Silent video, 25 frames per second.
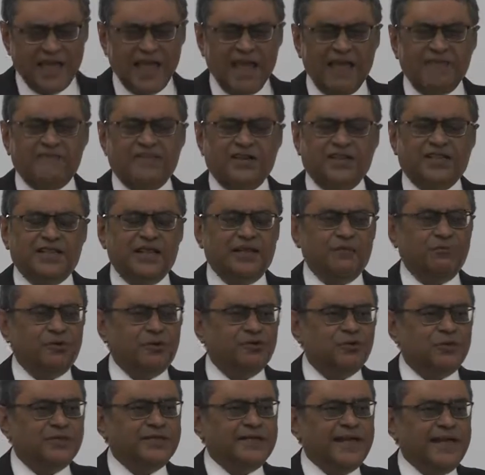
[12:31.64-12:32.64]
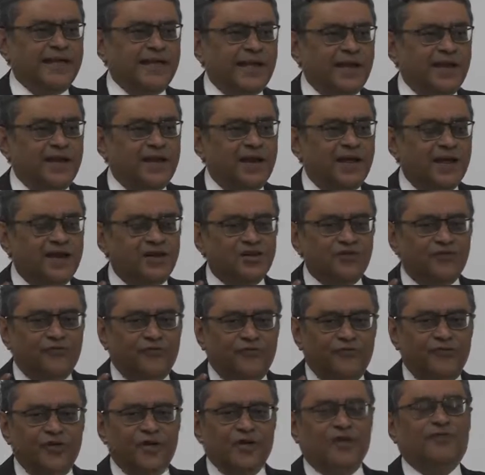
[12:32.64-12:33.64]
everything which would take India into
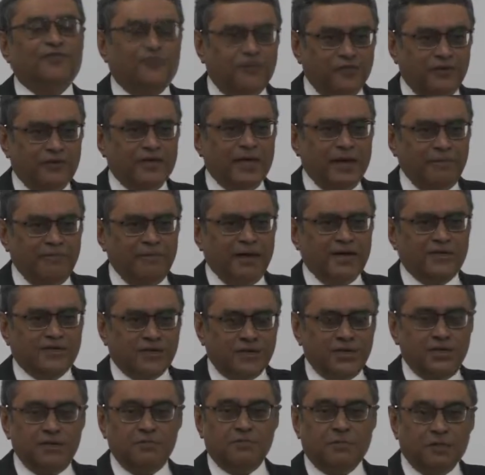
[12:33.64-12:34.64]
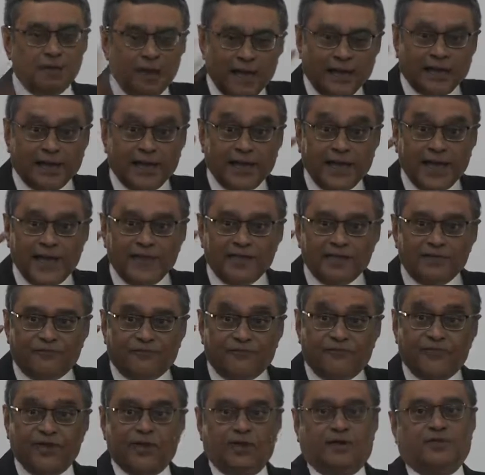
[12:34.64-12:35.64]
fearful dimensions. Again, the
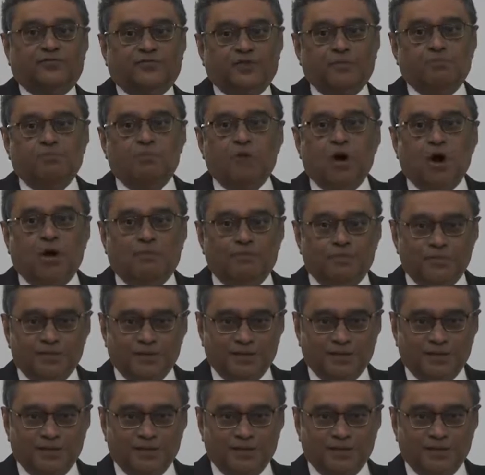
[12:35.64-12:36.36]
fear of the mob.